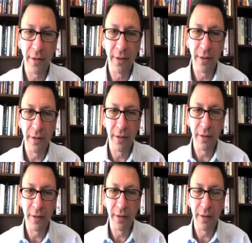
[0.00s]

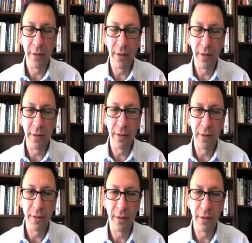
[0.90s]

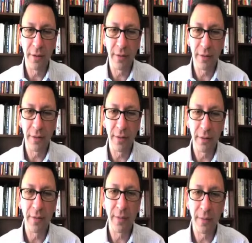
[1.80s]

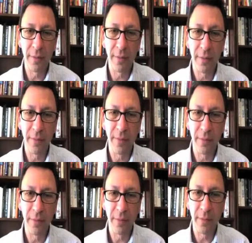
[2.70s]

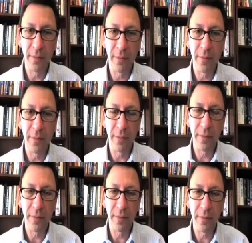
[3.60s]

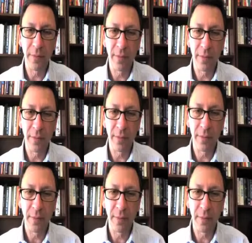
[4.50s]
The person shown says nothing.